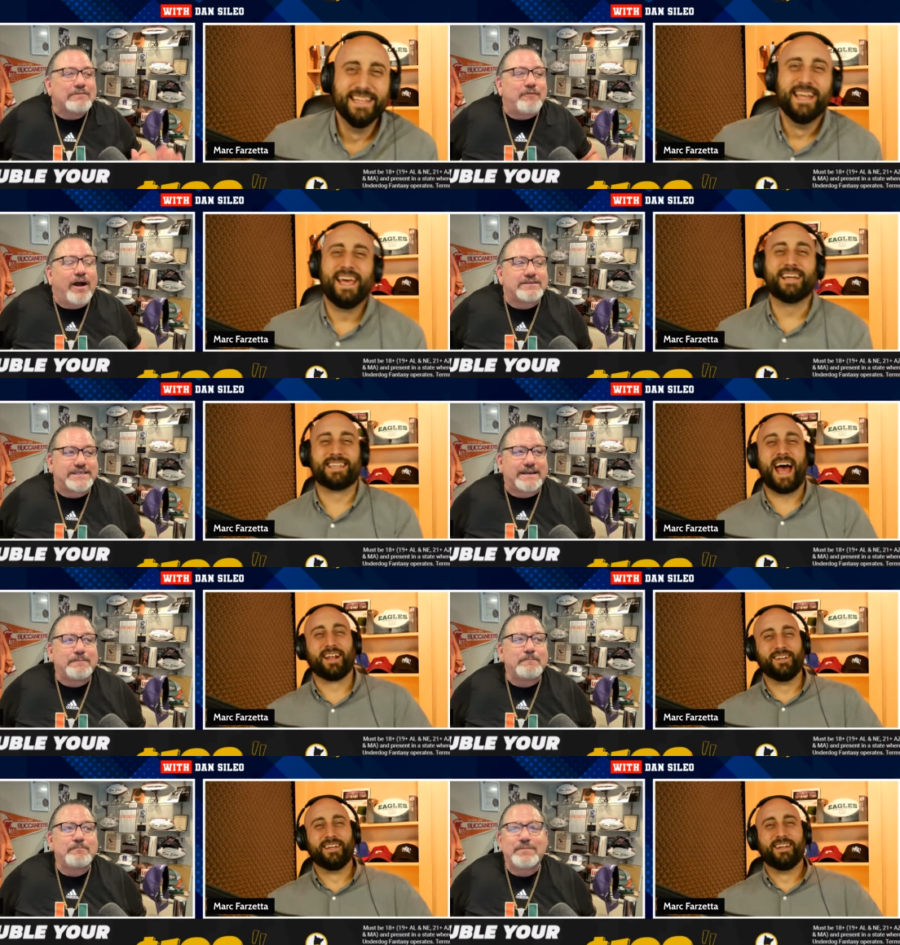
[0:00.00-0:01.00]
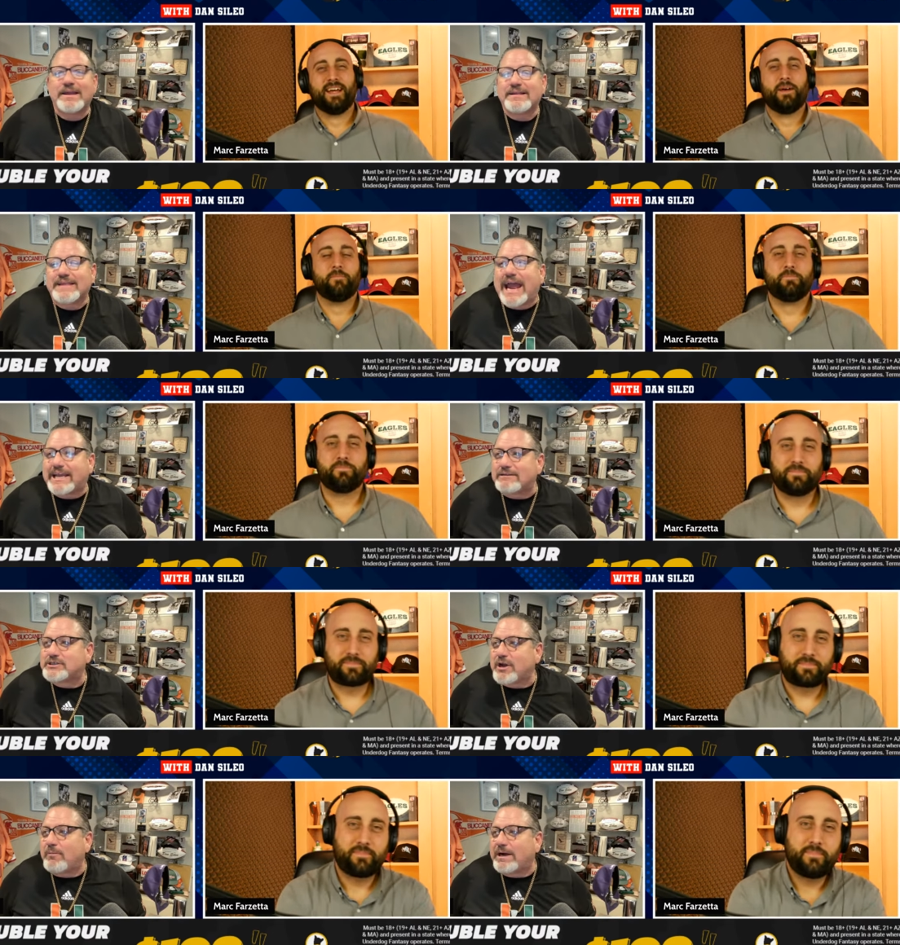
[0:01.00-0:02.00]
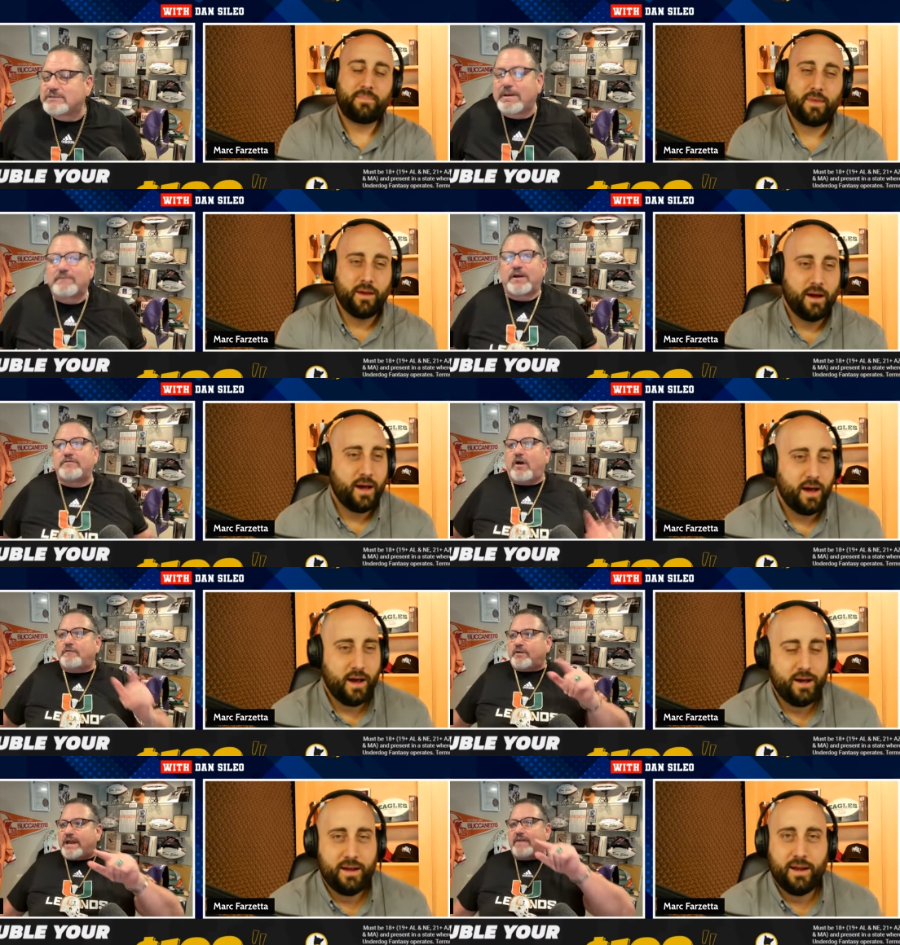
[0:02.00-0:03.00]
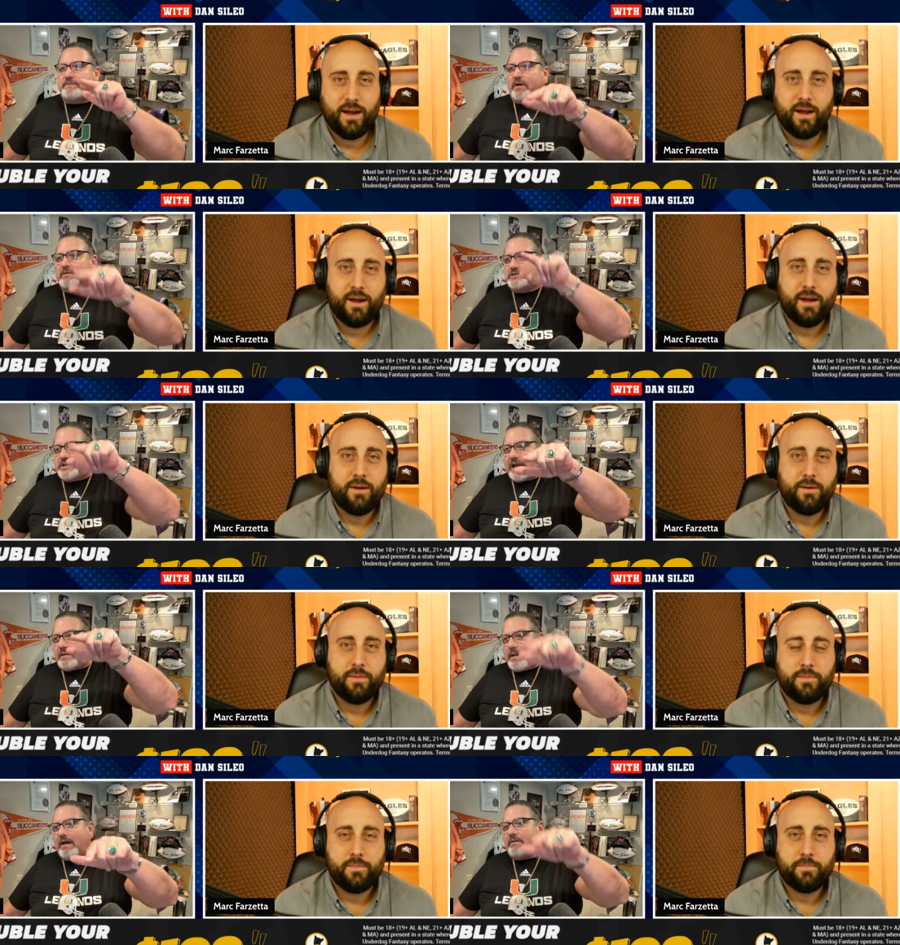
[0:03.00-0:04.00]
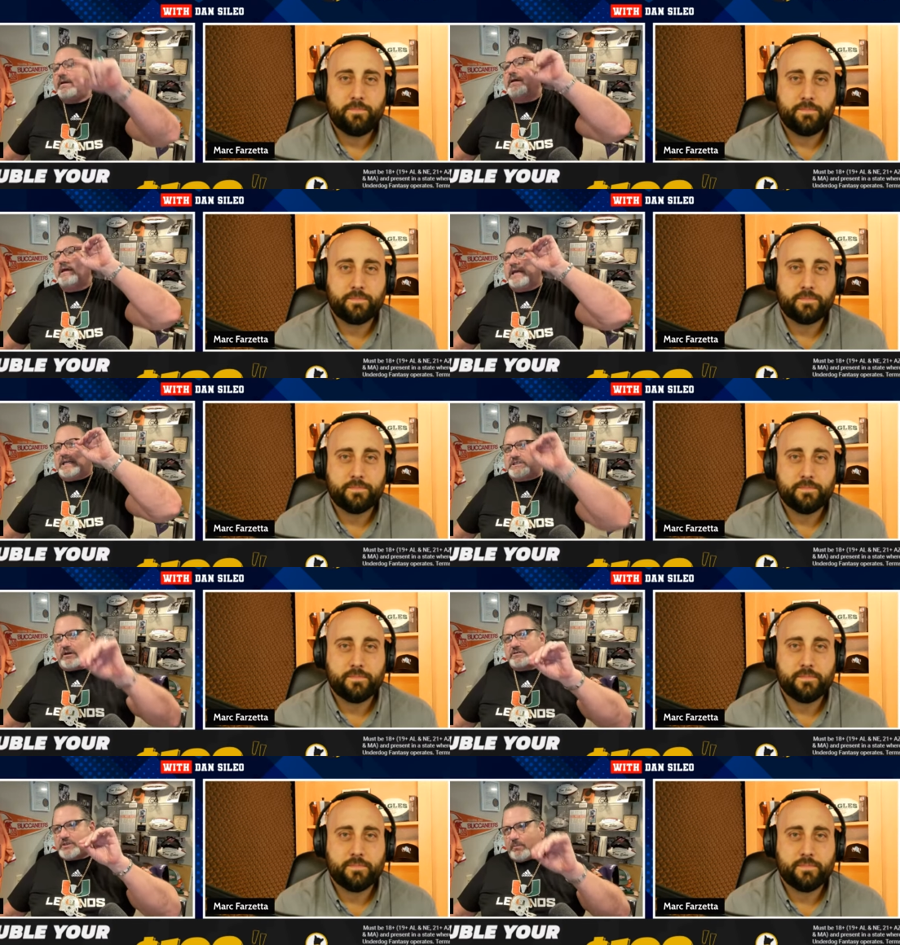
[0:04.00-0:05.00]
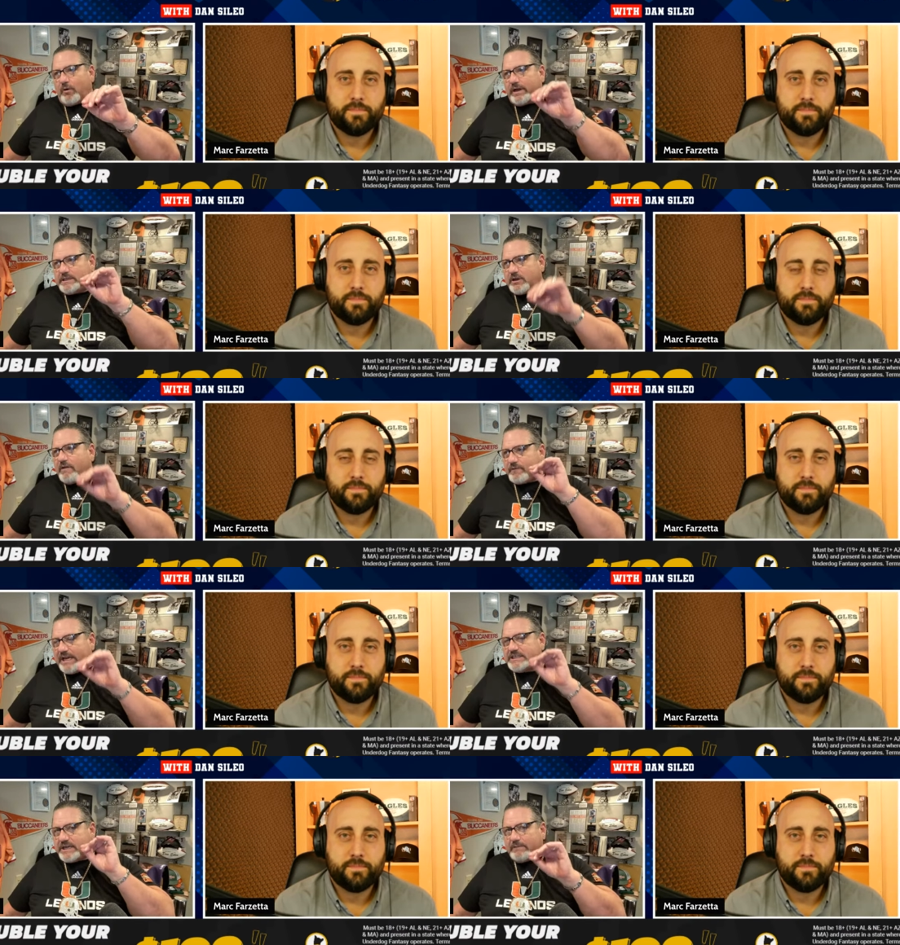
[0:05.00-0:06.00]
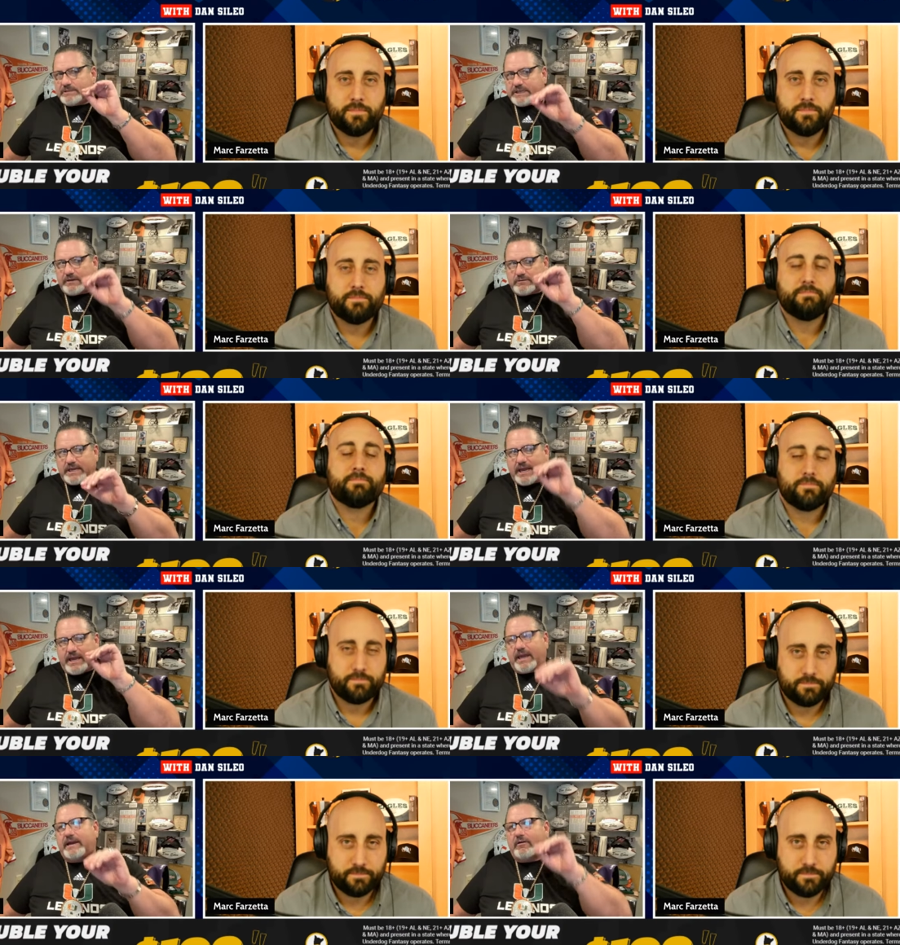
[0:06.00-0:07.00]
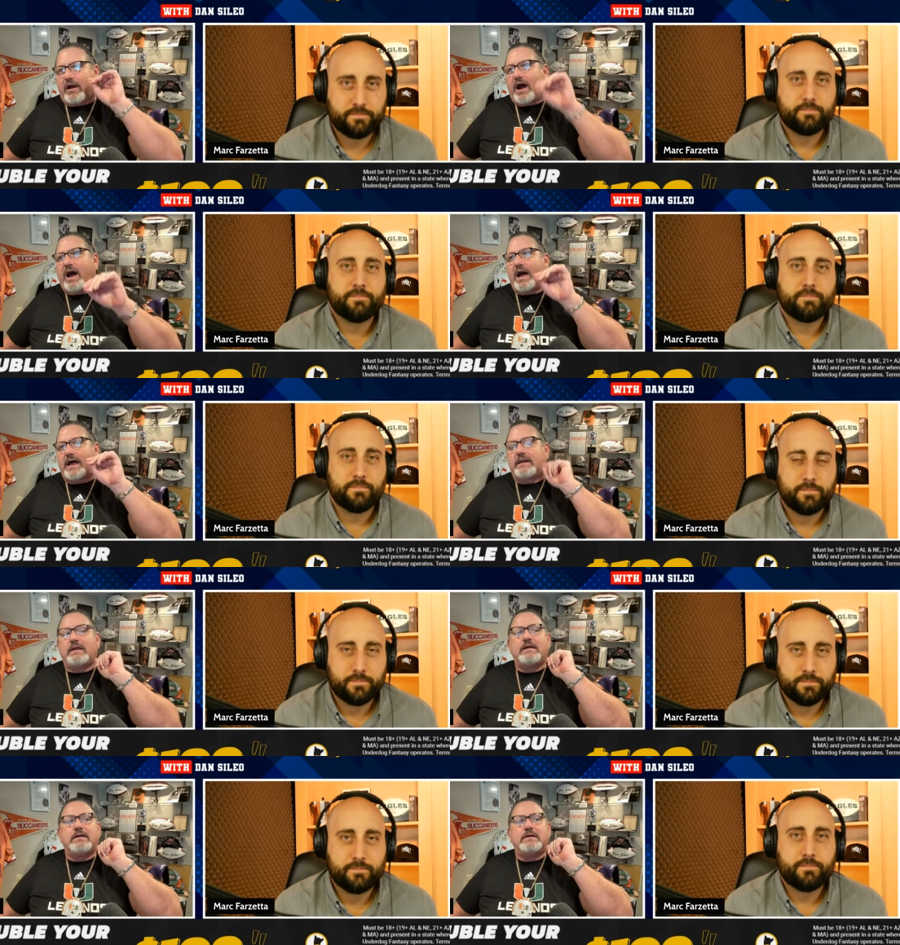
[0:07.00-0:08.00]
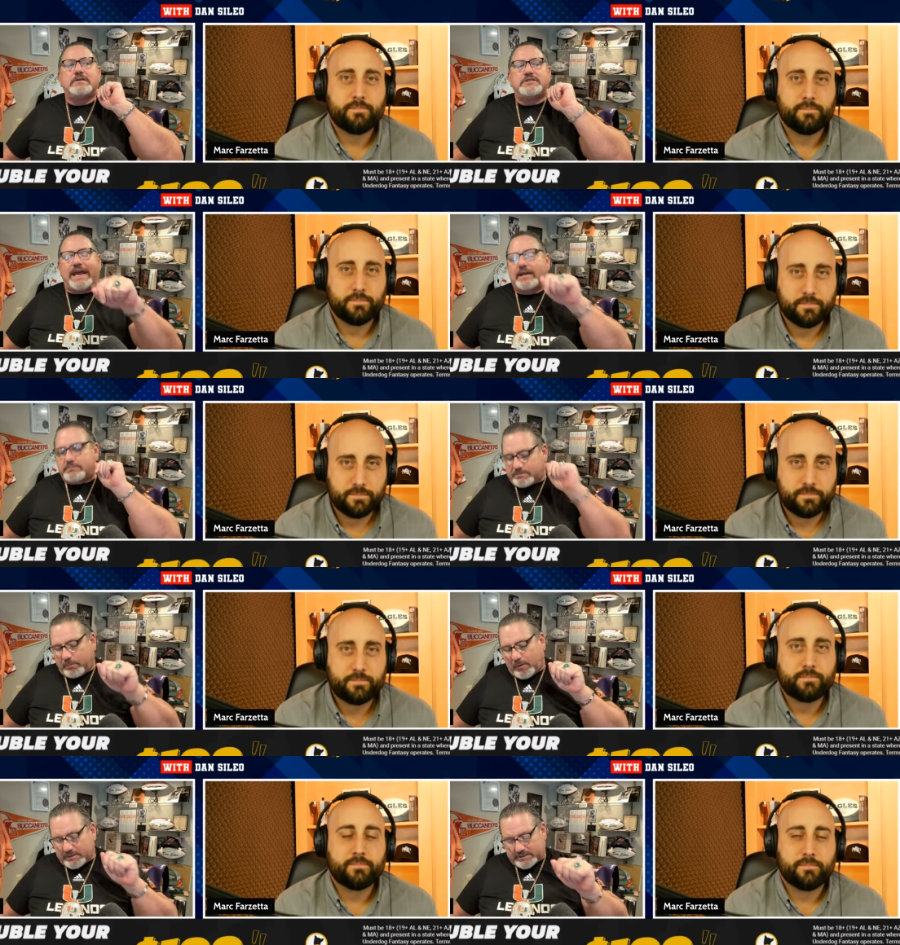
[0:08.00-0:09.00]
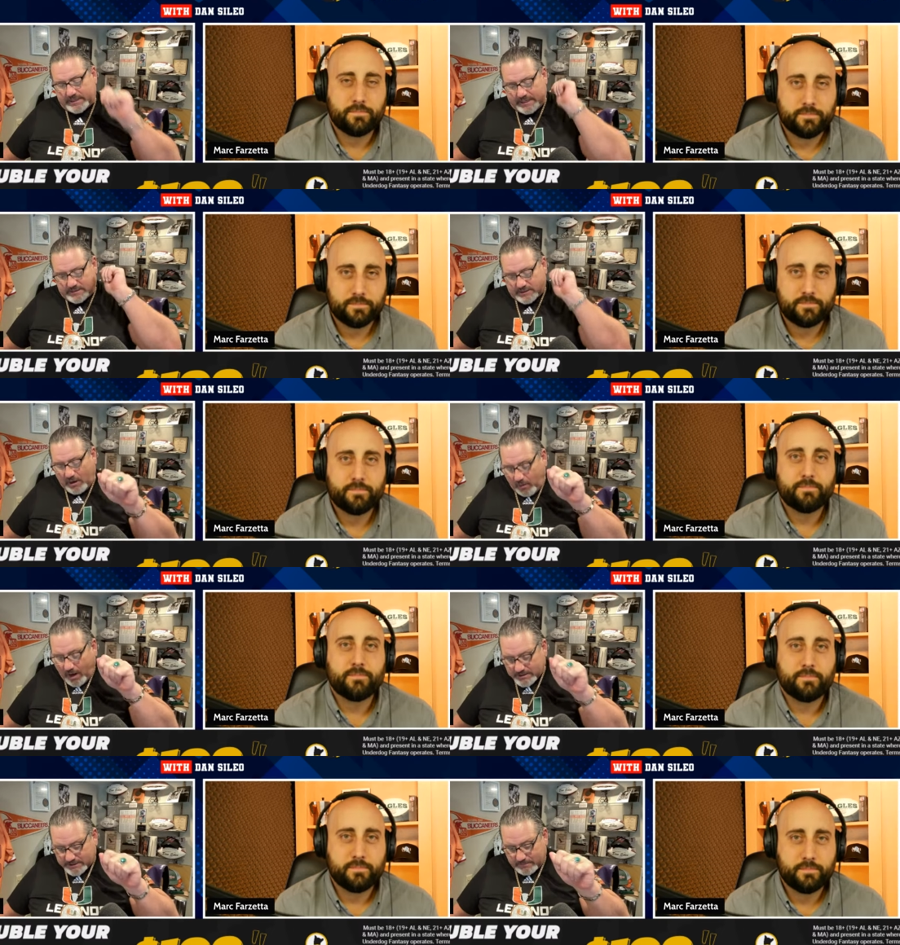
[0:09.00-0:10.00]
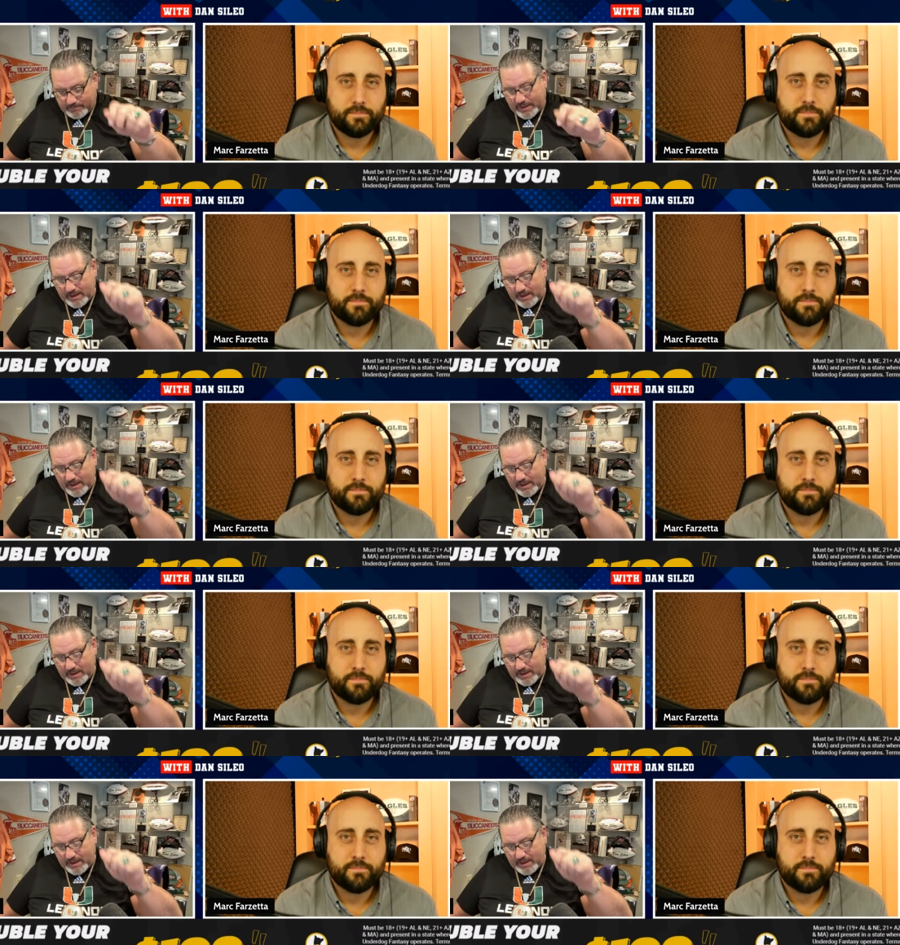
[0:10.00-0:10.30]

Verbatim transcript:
Speaker 1: exactly. Thank you so much, my friend. Don't forget, folks, check them out. He starts the mornings off each and every single day here on JAKIB Sports. He is so awesome.